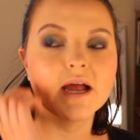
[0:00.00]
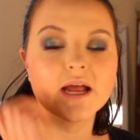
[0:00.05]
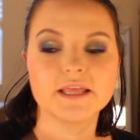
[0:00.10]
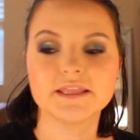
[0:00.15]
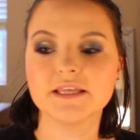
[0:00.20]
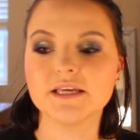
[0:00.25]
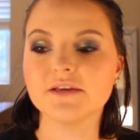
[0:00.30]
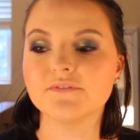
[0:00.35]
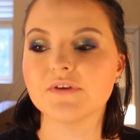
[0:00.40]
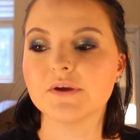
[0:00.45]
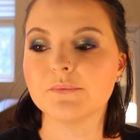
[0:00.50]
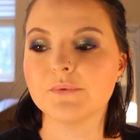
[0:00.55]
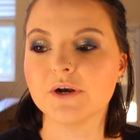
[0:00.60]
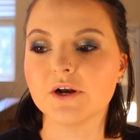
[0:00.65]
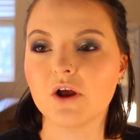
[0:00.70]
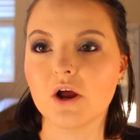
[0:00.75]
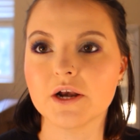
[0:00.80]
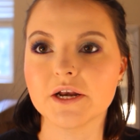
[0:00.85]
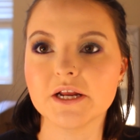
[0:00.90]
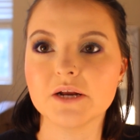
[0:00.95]
I think if I would
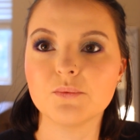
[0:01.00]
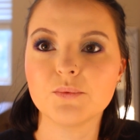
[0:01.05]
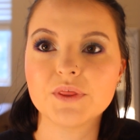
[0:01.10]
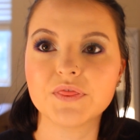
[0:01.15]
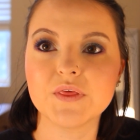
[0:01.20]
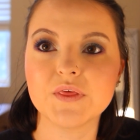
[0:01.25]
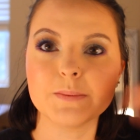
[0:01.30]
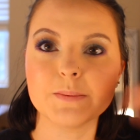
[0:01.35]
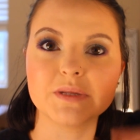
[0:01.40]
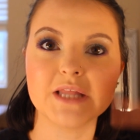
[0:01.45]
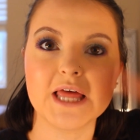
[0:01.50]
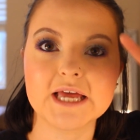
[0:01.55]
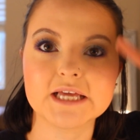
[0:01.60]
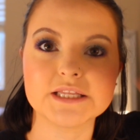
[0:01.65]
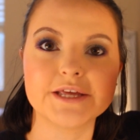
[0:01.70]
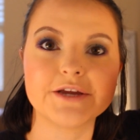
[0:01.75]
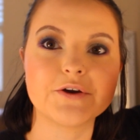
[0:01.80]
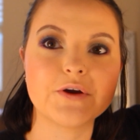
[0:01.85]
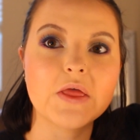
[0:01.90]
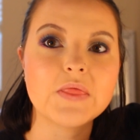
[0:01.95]
have gone in with a black
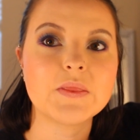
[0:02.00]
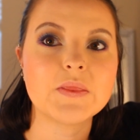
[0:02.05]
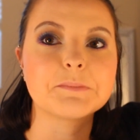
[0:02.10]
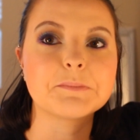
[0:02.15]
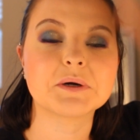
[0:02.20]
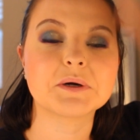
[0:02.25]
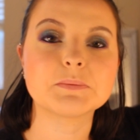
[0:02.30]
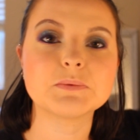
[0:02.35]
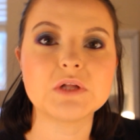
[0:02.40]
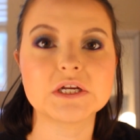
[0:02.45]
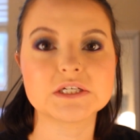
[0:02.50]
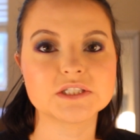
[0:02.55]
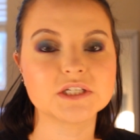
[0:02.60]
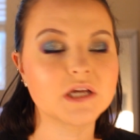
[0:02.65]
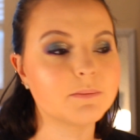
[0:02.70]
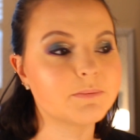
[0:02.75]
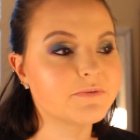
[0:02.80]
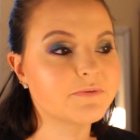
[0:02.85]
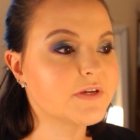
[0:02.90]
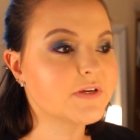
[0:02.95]
layer and then purple on
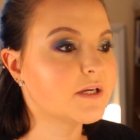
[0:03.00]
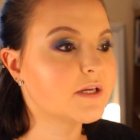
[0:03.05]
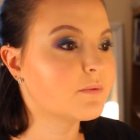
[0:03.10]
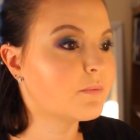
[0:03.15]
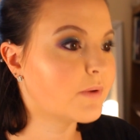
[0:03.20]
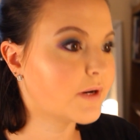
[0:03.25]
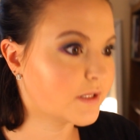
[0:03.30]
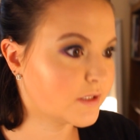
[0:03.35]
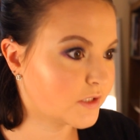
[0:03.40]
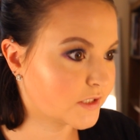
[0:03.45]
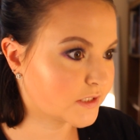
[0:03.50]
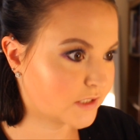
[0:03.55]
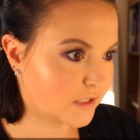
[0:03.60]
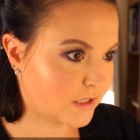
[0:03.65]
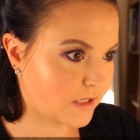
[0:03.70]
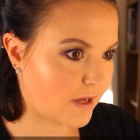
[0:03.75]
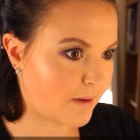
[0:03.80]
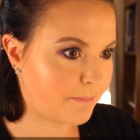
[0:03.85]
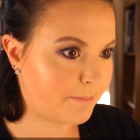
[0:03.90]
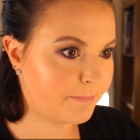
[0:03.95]
top of it, it would have looked a
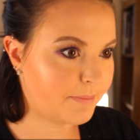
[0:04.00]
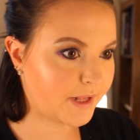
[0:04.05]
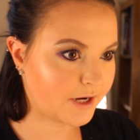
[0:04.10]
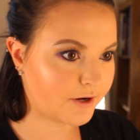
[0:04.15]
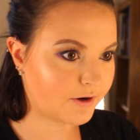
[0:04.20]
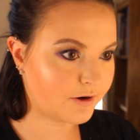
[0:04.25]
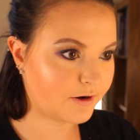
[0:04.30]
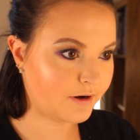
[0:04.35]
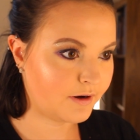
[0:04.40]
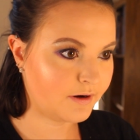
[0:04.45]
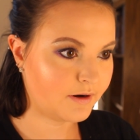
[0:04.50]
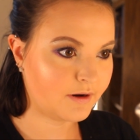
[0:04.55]
lot better.